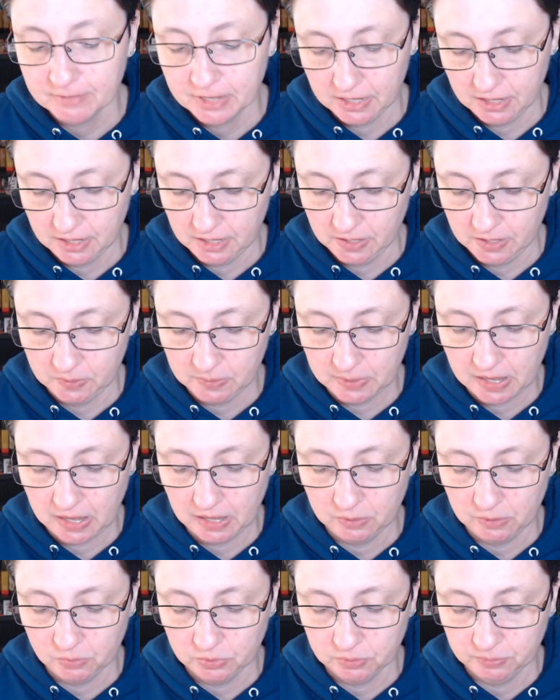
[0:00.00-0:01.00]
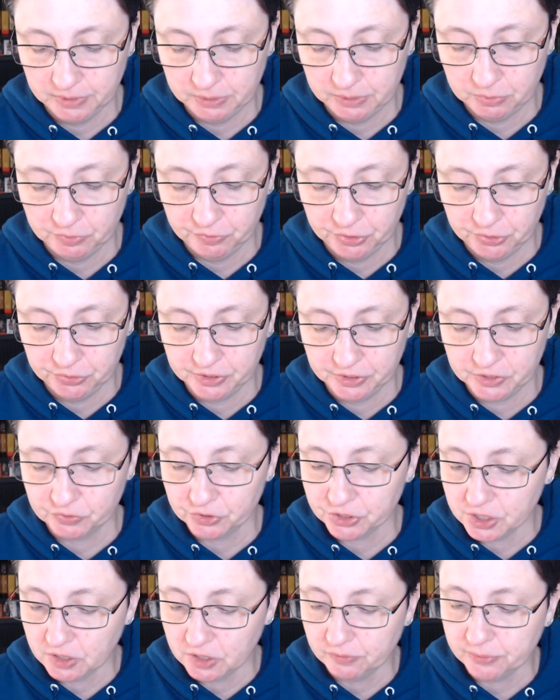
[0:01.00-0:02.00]
Uh, I will be reviewing this for
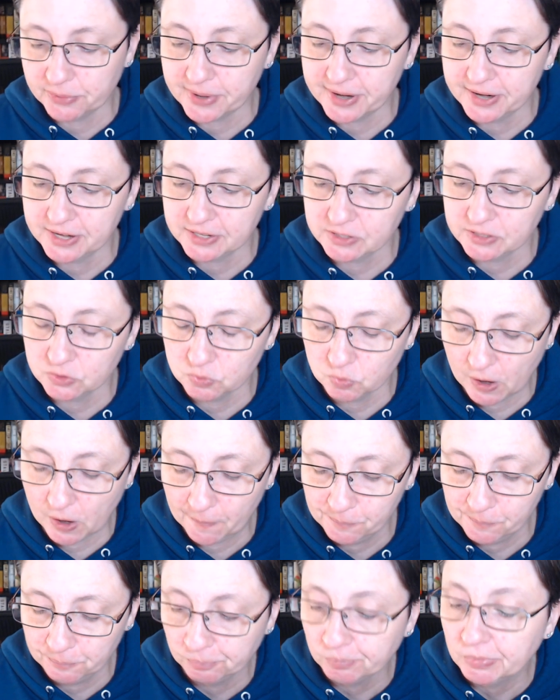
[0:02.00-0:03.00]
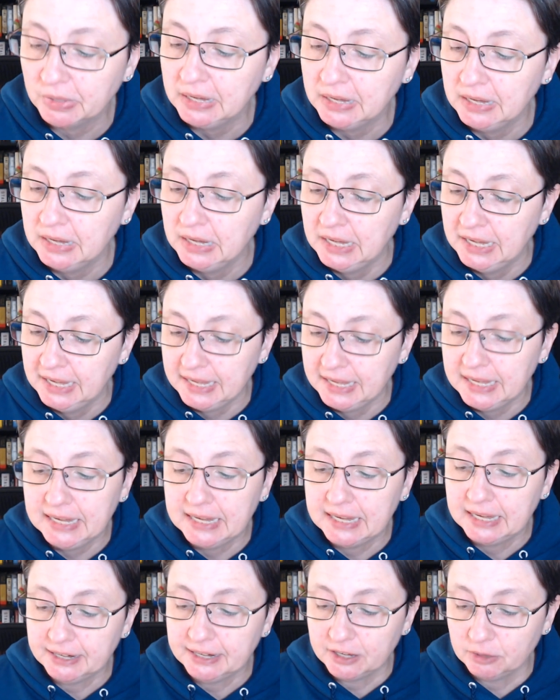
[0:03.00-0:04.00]
Shelf Awareness as well
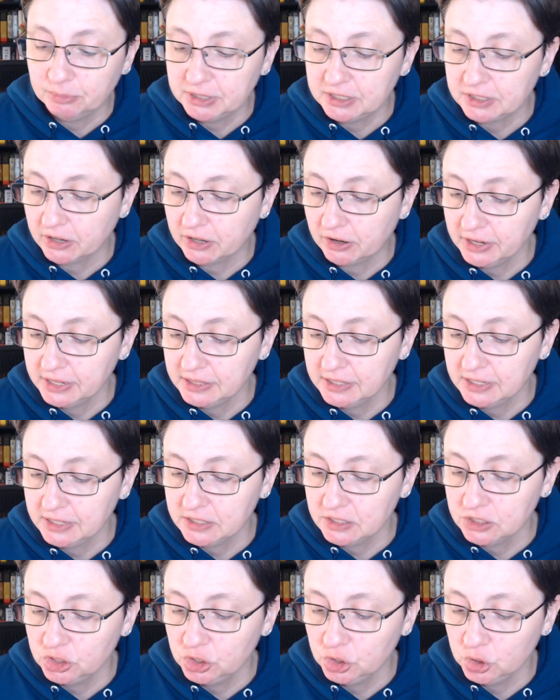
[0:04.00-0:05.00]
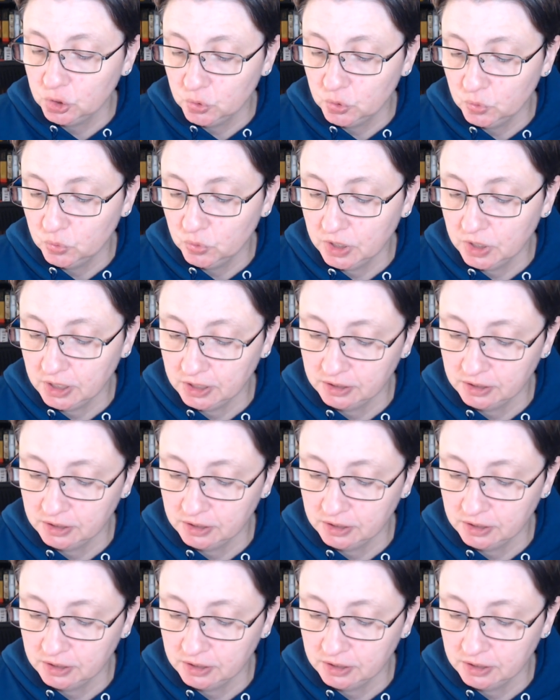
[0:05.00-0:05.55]
and I'll be starting this soon.